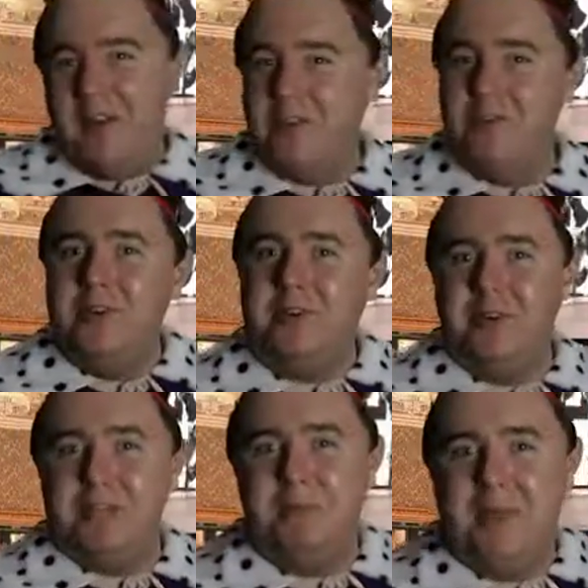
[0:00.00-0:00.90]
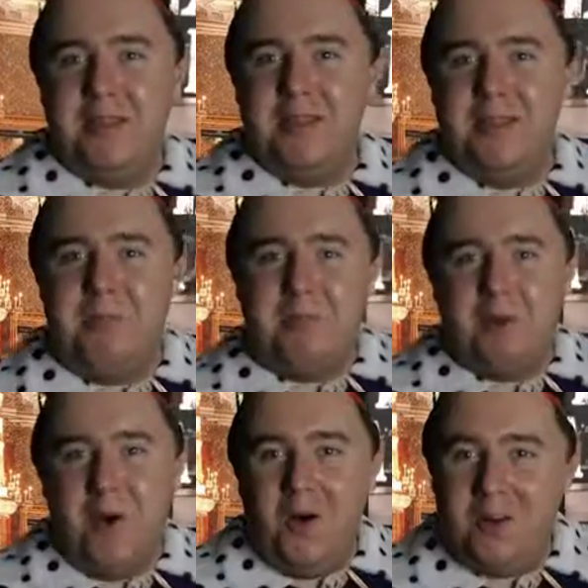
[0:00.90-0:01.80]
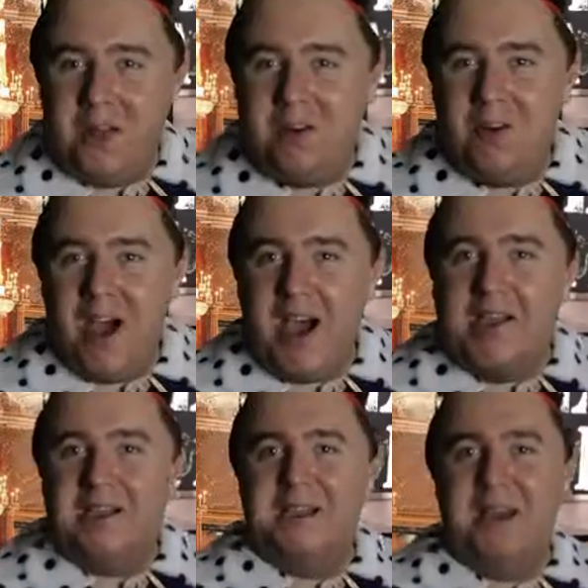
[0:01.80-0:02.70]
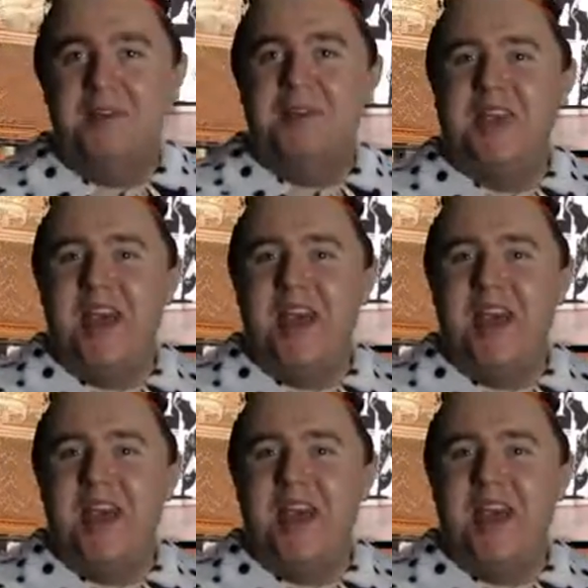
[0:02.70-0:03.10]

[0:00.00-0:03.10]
the results made them bawl their eyes out.